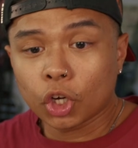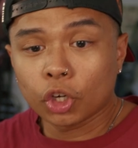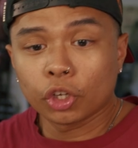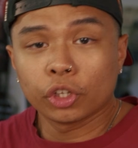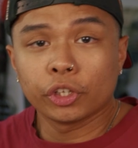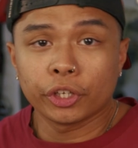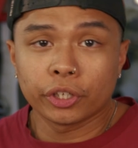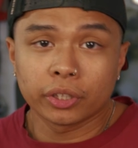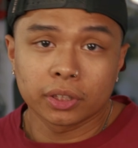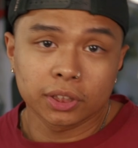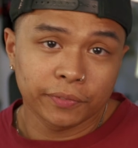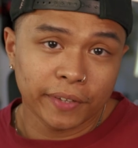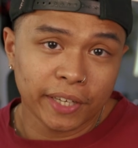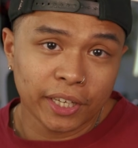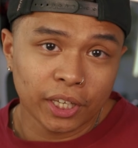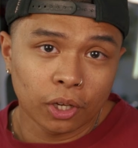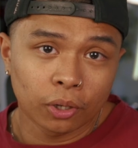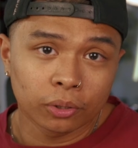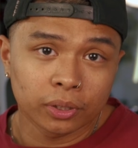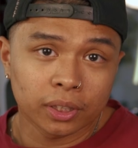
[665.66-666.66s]
earlier in this
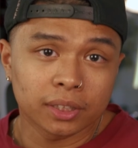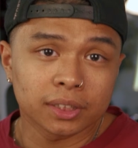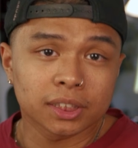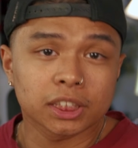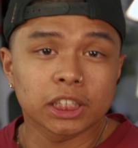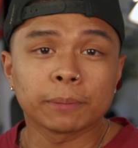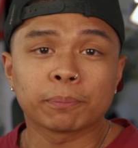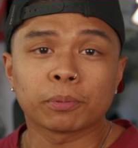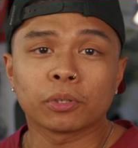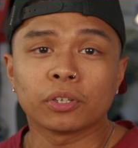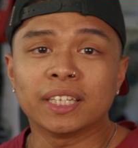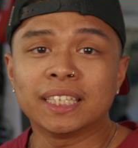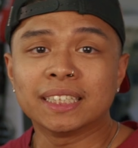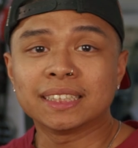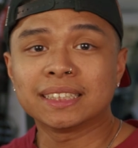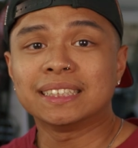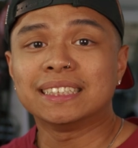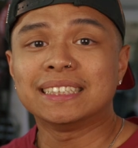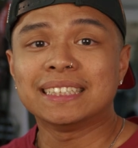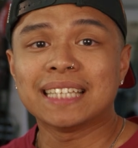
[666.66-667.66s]
video that this clipper
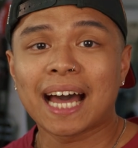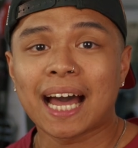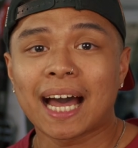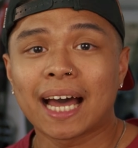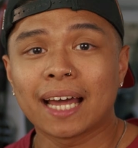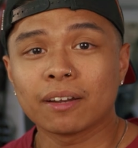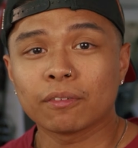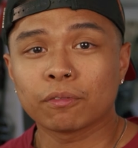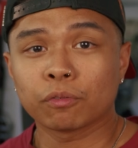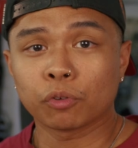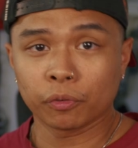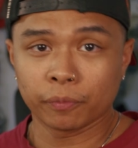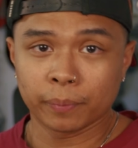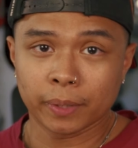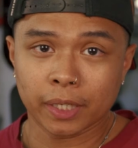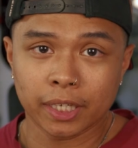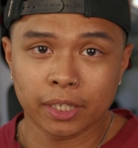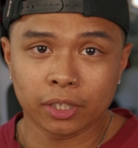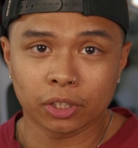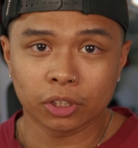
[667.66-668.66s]
is not for
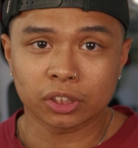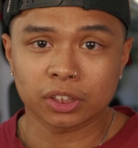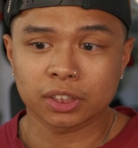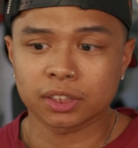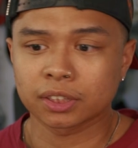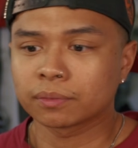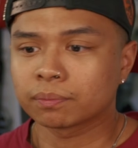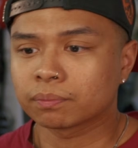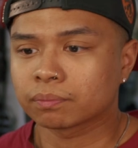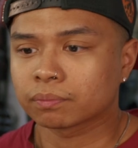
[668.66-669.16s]
beginners.